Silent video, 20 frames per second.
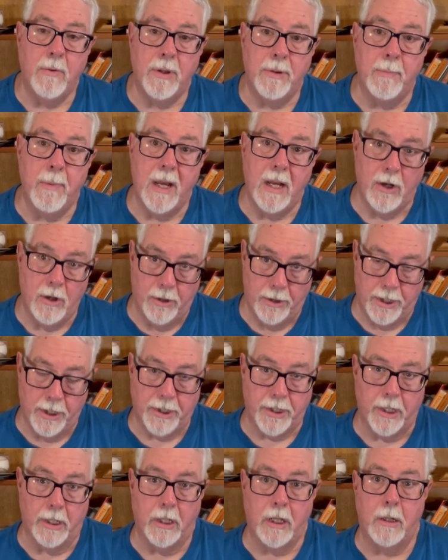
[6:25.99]
with me or
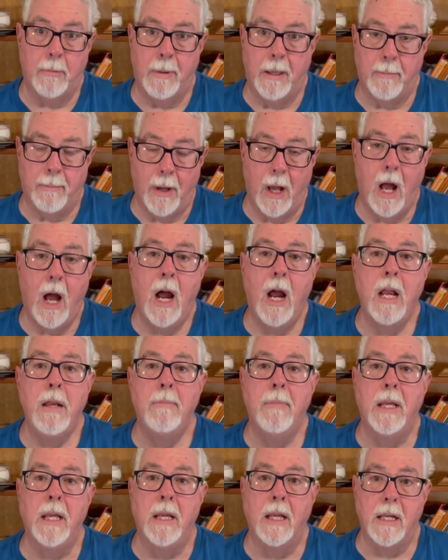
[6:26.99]
just a little bit
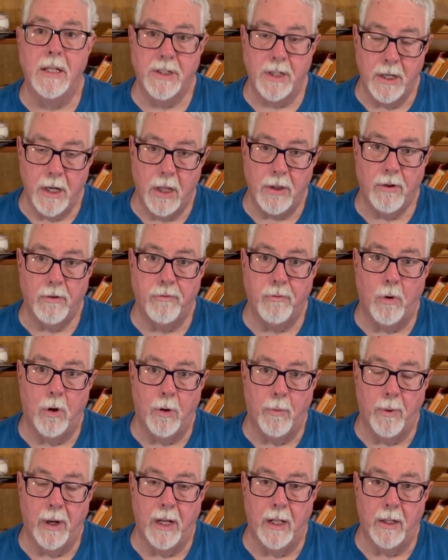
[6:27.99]
behind me is another
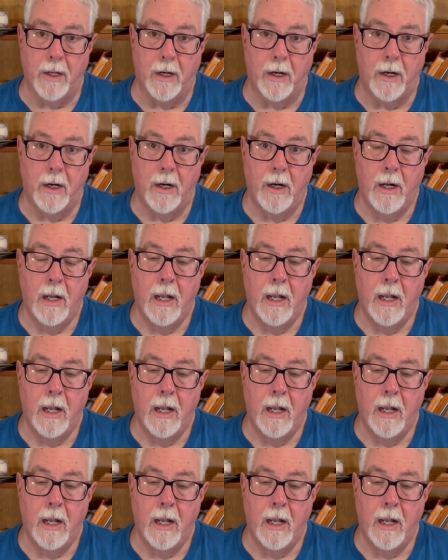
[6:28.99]
four-wheeler.